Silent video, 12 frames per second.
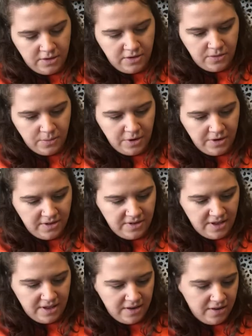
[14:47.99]
I swear it
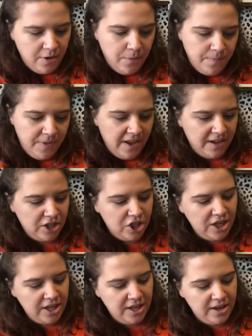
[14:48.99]
said, oh yeah,
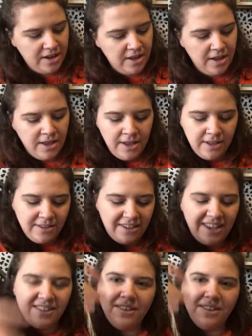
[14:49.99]
Shein, size